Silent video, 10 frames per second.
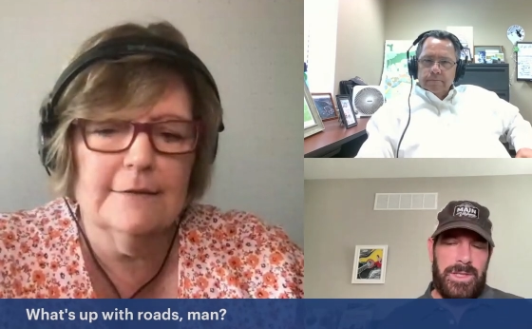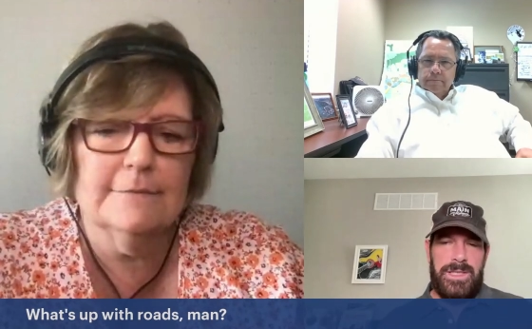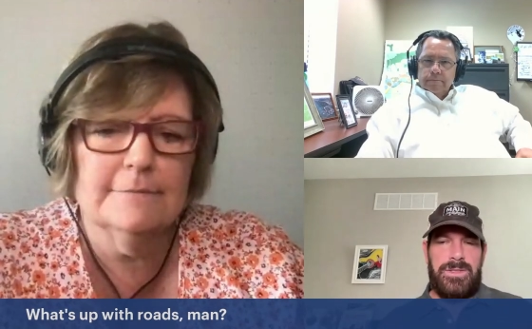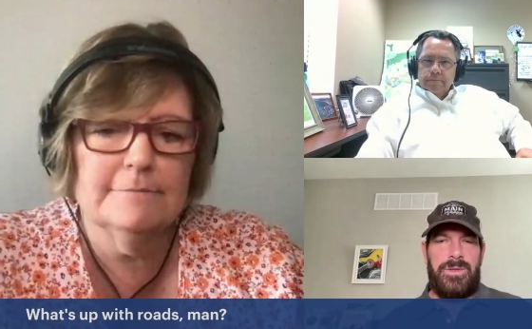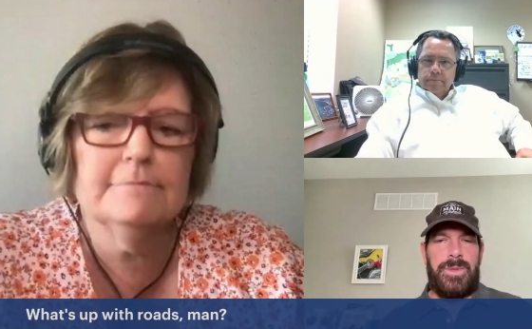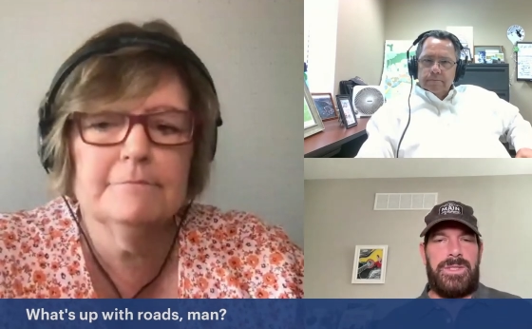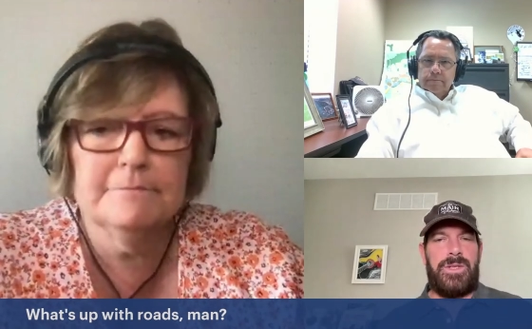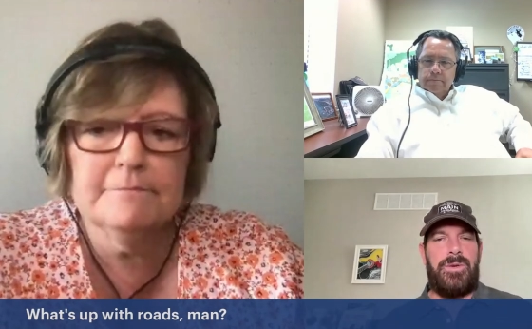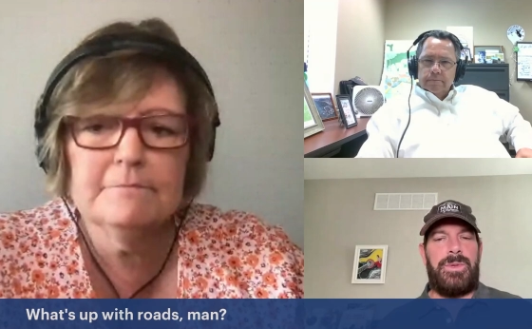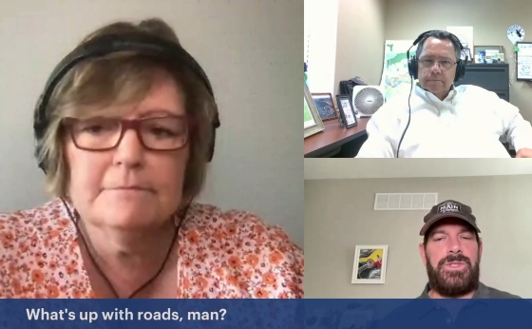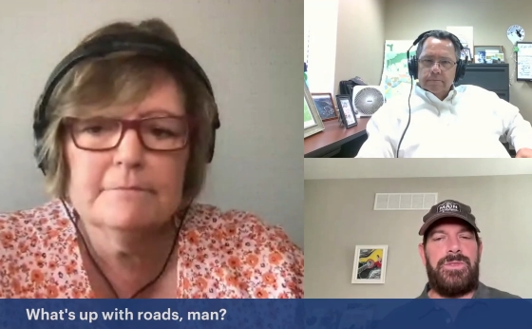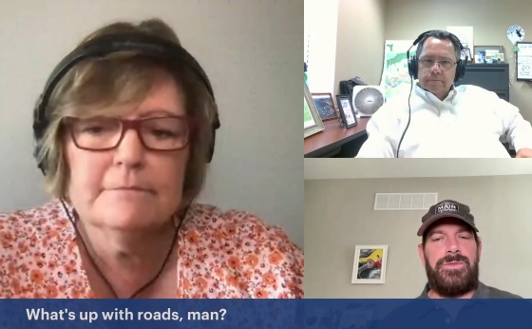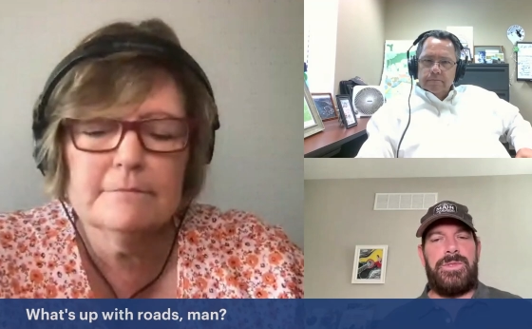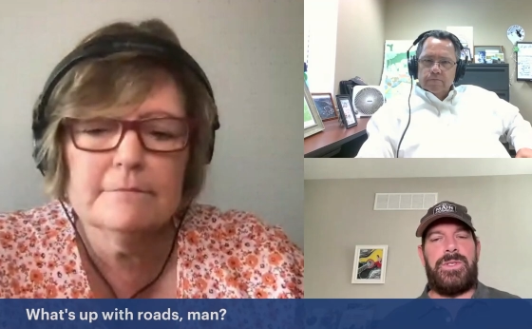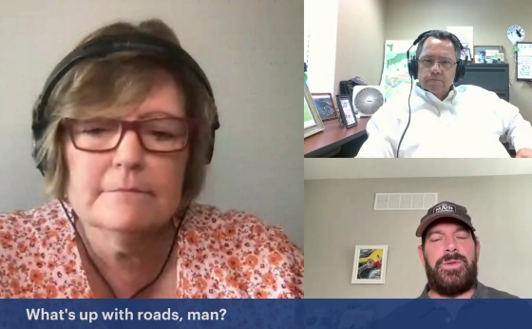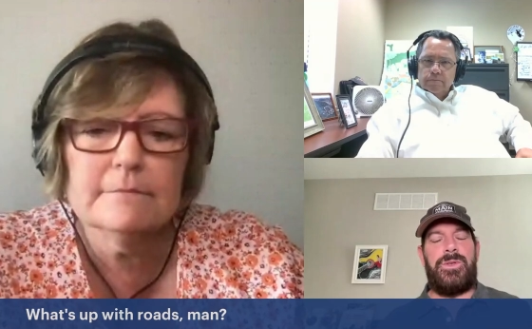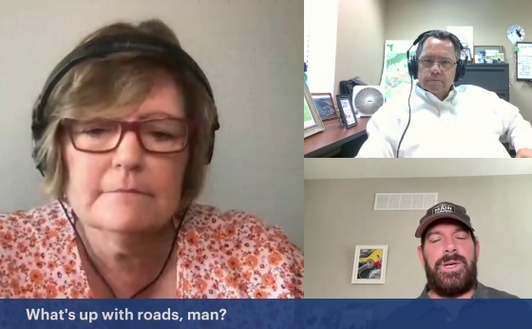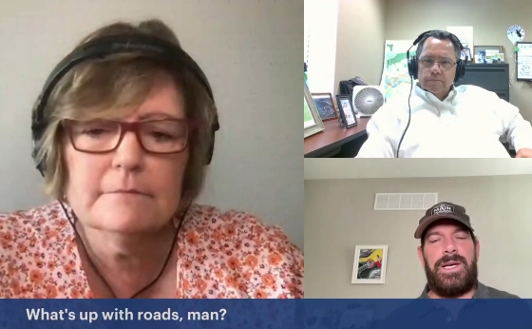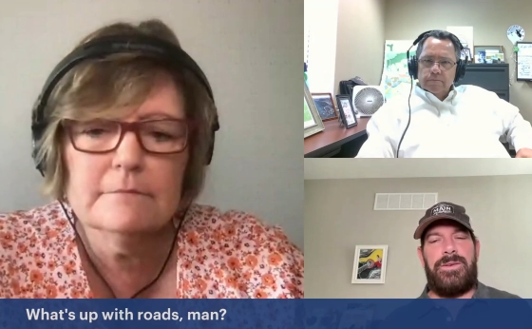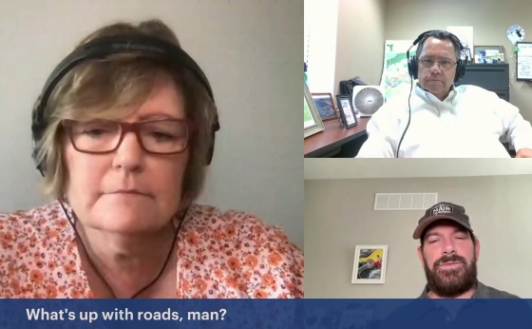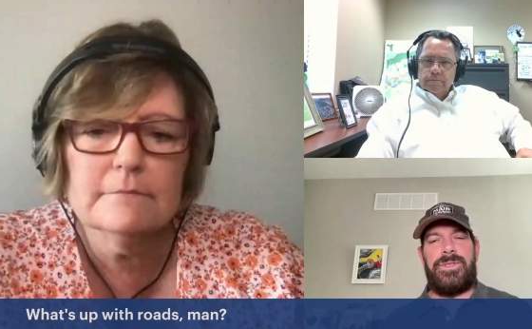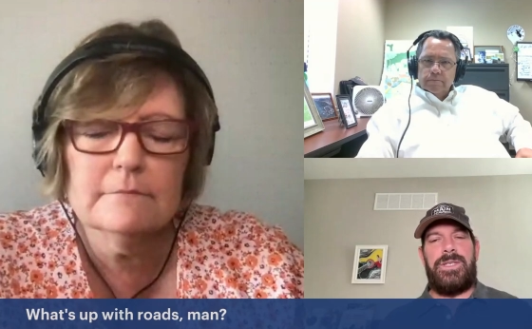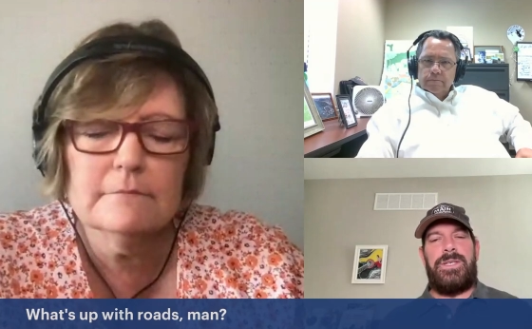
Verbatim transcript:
Speaker 1: that too. But so but you've so you have